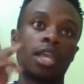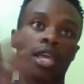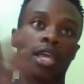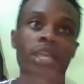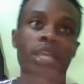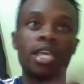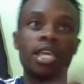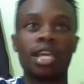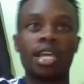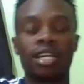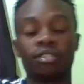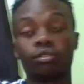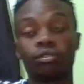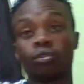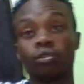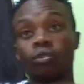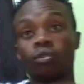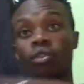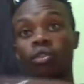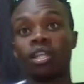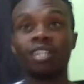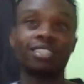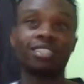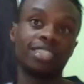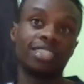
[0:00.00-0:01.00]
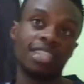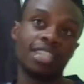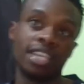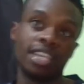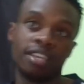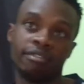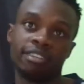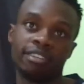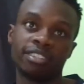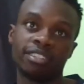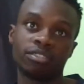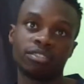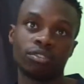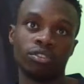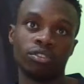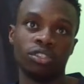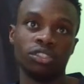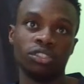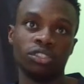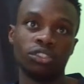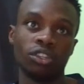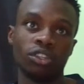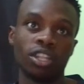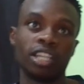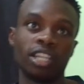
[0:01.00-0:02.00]
Yeah, so that's the first
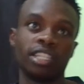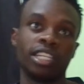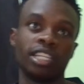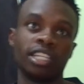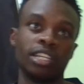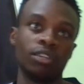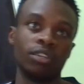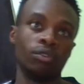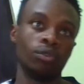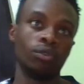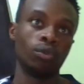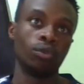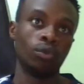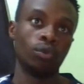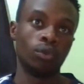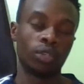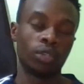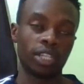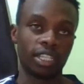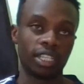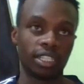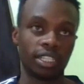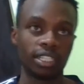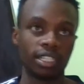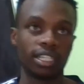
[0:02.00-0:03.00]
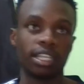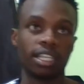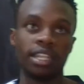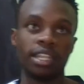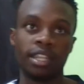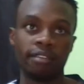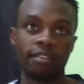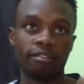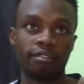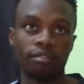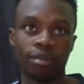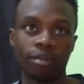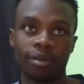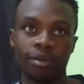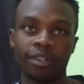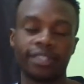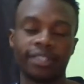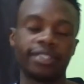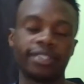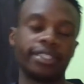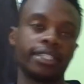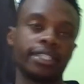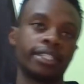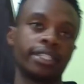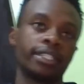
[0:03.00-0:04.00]
condition that I do look at in the 4 hours
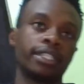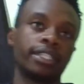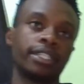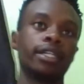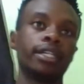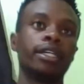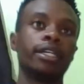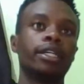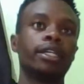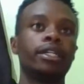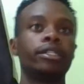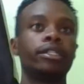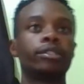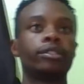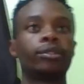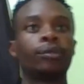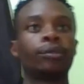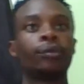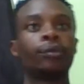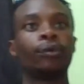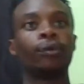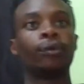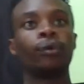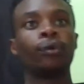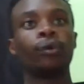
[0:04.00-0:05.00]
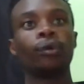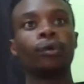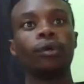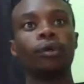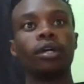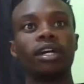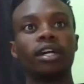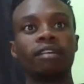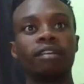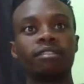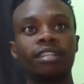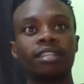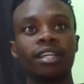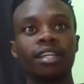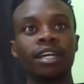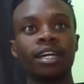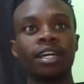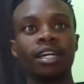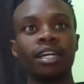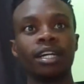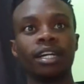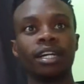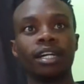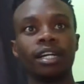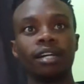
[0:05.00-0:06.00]
chart. So
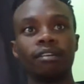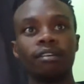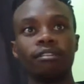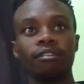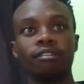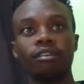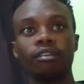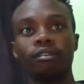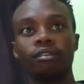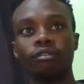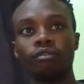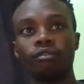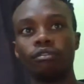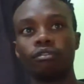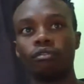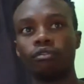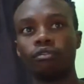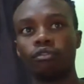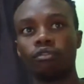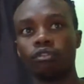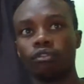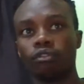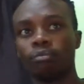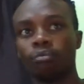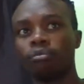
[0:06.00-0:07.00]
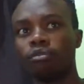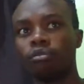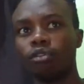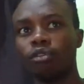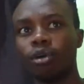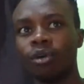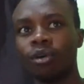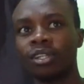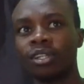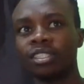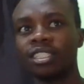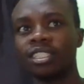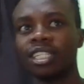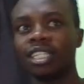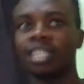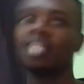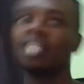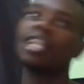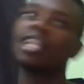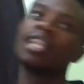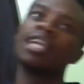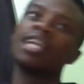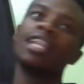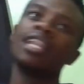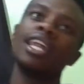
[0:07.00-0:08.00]
after from 4 hours chart,
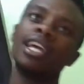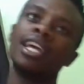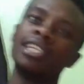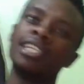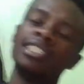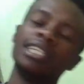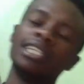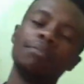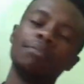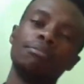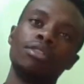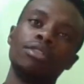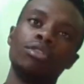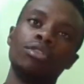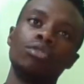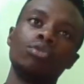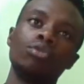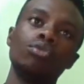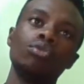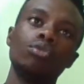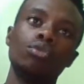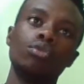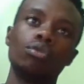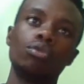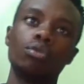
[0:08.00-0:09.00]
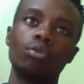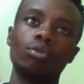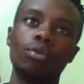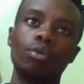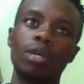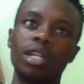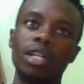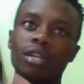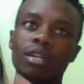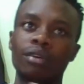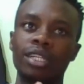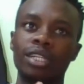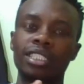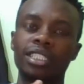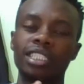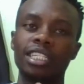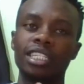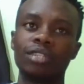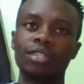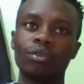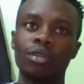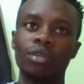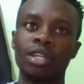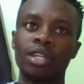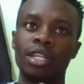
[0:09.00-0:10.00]
then I jump into 1 hour
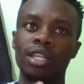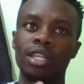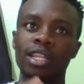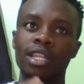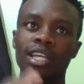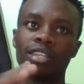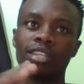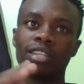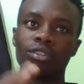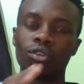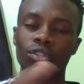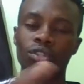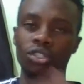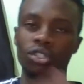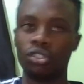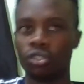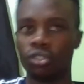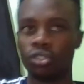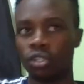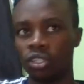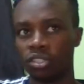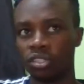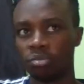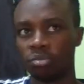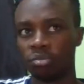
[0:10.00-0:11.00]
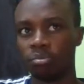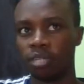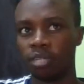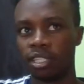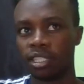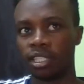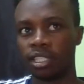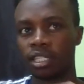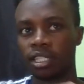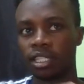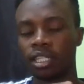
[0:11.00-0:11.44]
chart when that condition is met.